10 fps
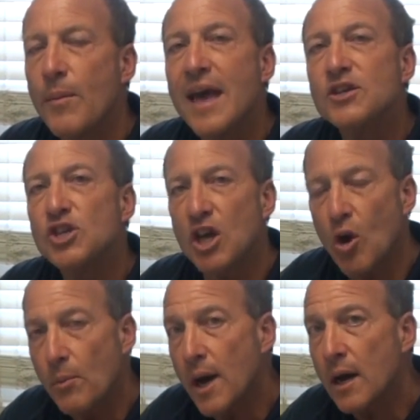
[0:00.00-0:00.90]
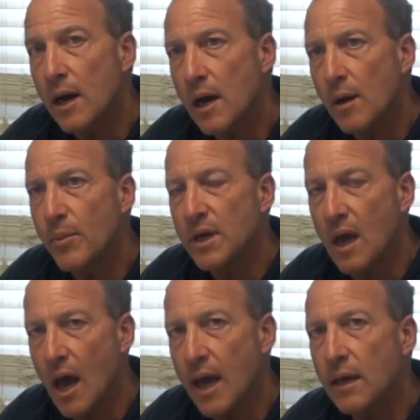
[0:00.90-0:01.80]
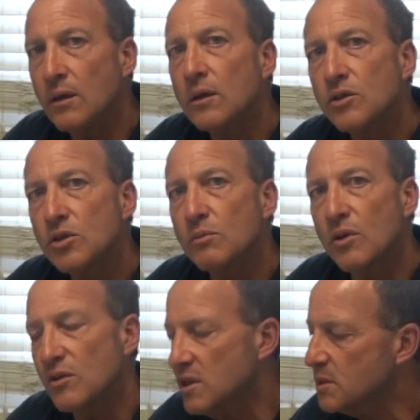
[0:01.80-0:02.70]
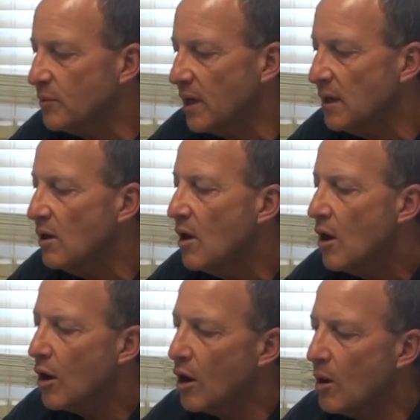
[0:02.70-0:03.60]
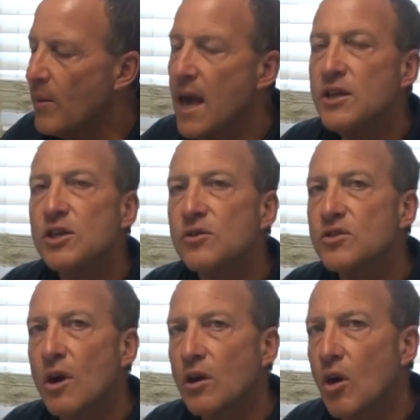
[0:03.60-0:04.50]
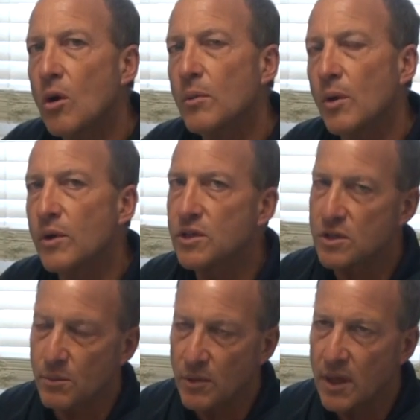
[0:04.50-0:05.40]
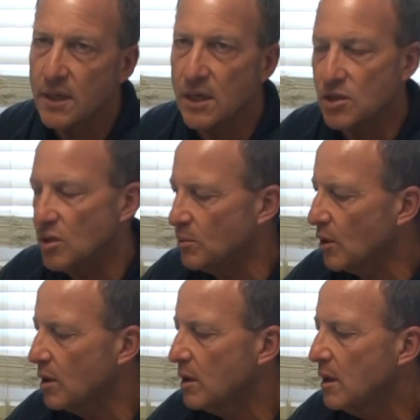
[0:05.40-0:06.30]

hemangioma, a benign tumor in the spleen, or hemangiosarcoma, which is a malignant tumor.